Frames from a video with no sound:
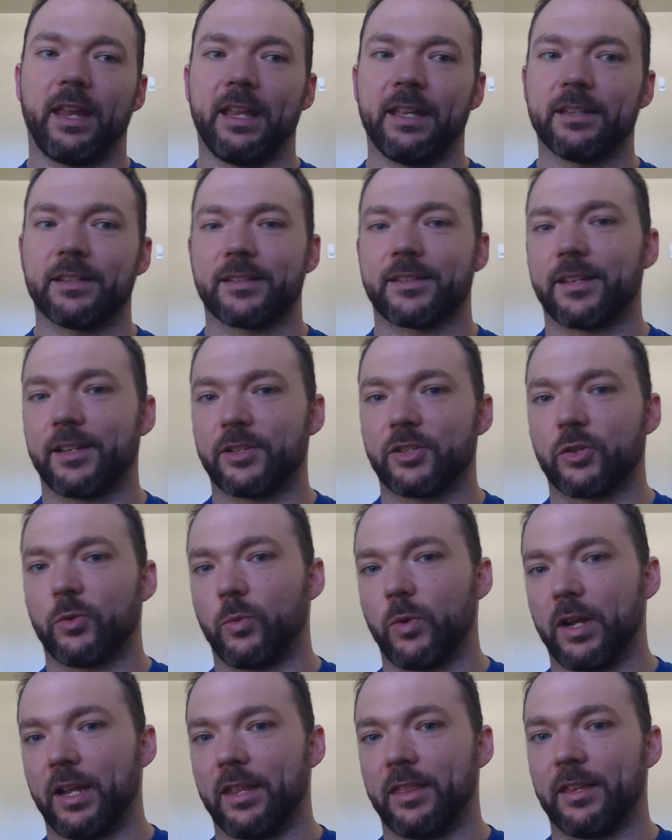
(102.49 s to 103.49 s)
in such a
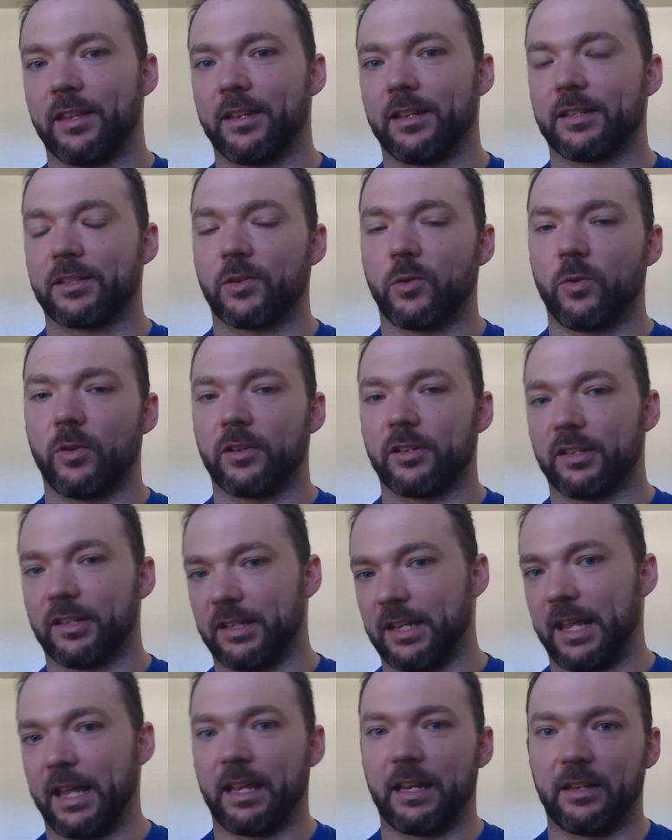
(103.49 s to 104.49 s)
way that it's going to
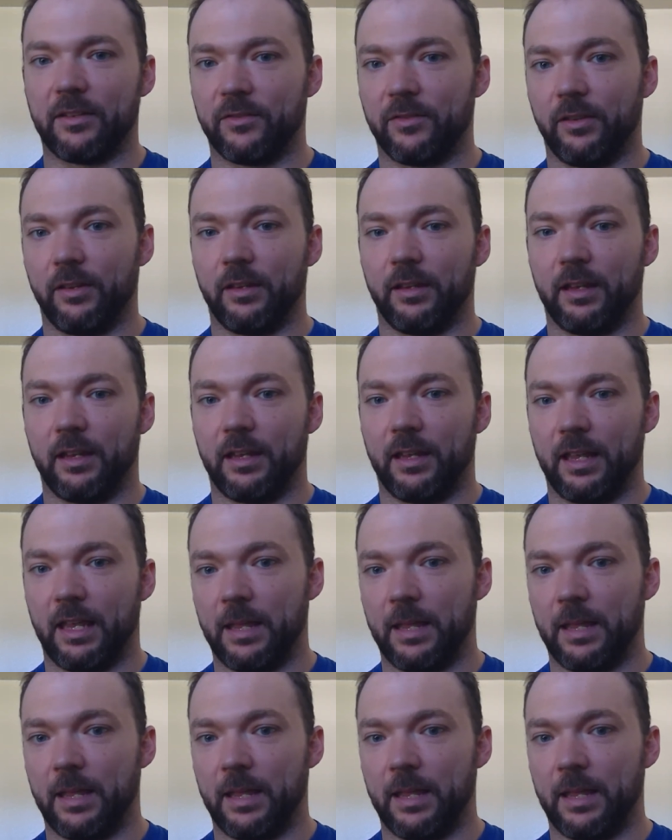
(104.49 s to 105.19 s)
negatively